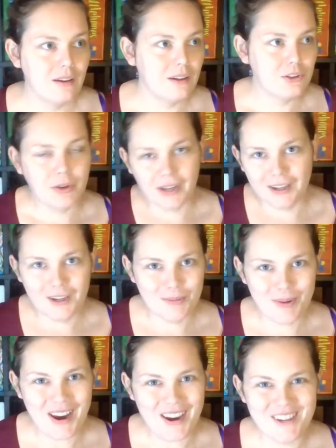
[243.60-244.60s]
tricking your
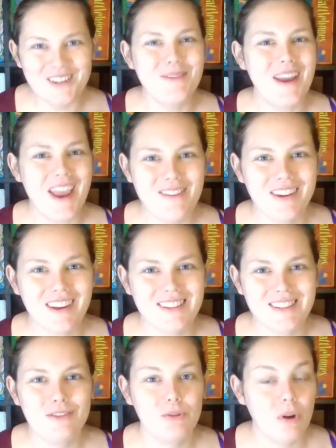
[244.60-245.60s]
brain into behaving
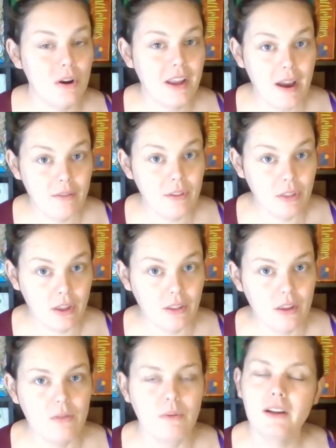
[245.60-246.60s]
as if you already have the thing
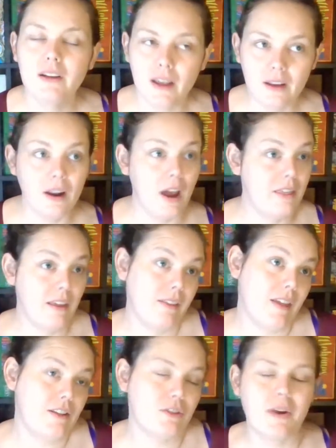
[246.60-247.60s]
that you want. And I think
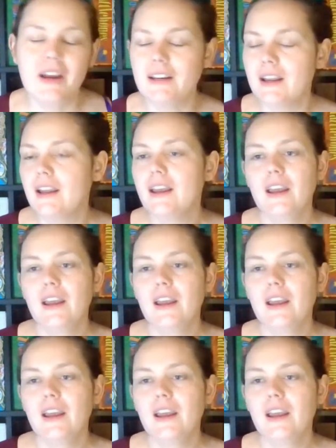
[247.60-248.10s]
that's great.